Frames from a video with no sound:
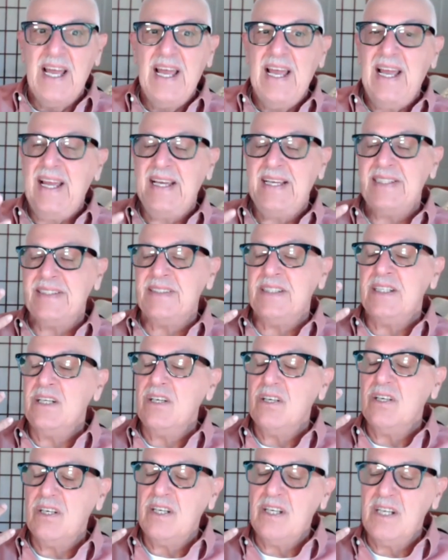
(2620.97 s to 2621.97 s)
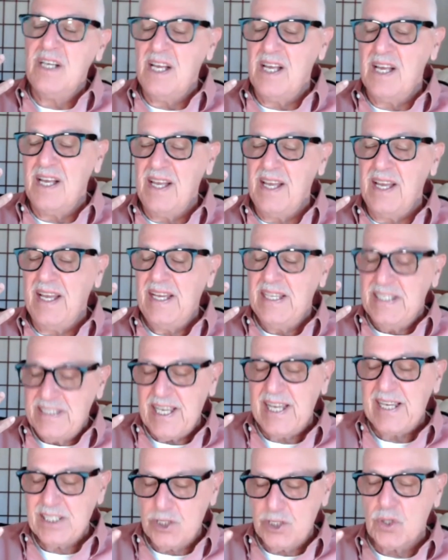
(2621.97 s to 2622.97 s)
And it
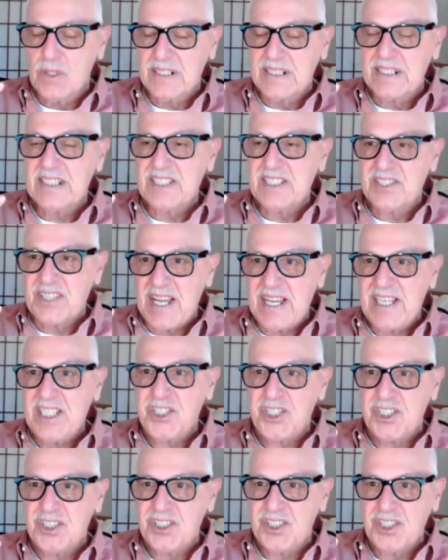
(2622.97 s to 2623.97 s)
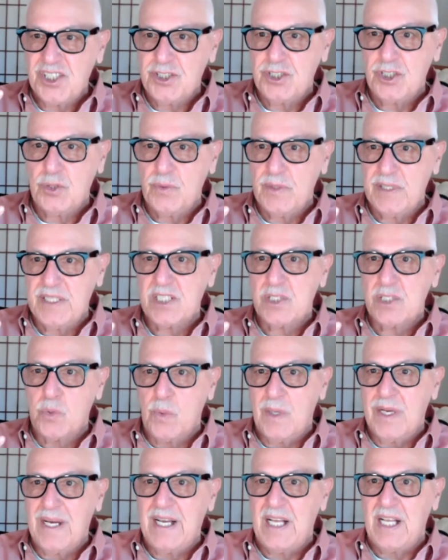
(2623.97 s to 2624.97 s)
takes organization to do it as
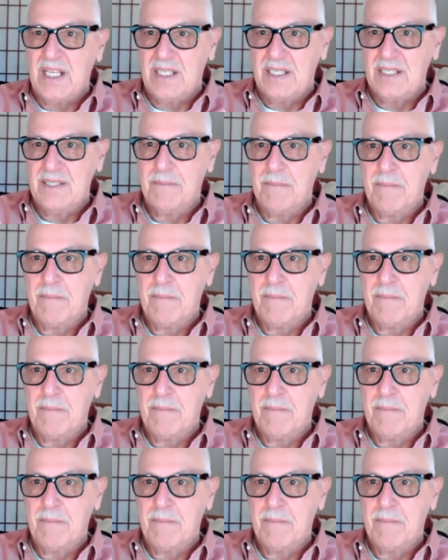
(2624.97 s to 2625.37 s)
well.